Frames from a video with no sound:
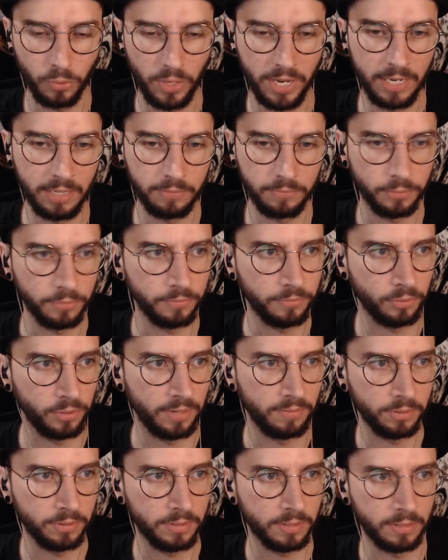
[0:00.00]
waiting for
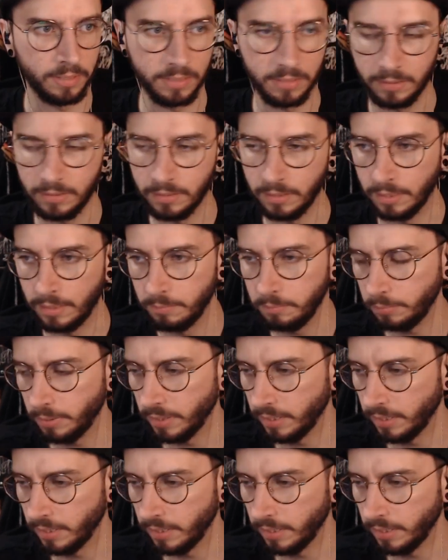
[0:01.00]
forever to listen to them.